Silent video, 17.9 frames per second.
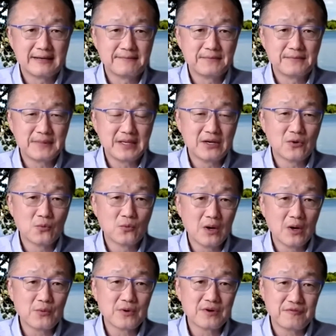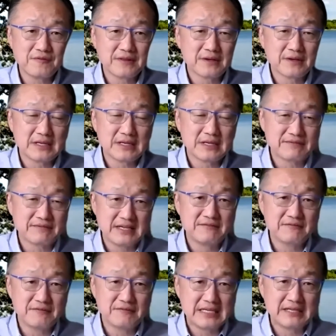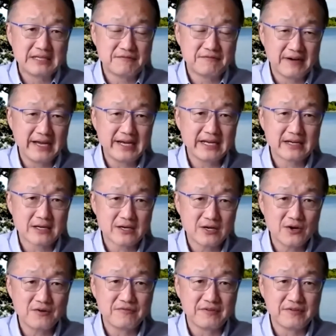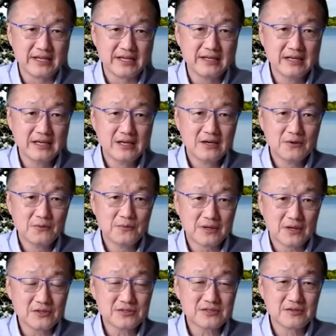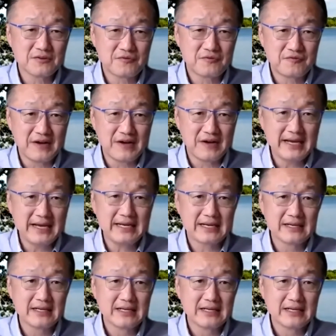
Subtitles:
you know, what we're in fighting COVID, we're also fighting